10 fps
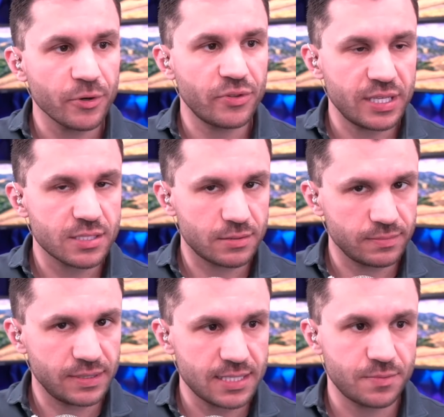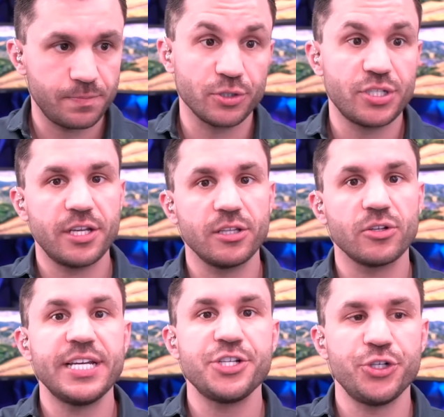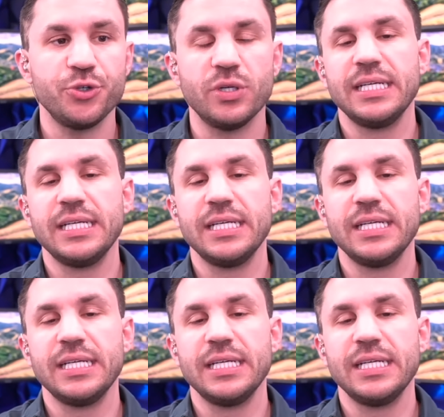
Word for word: this this particular issue,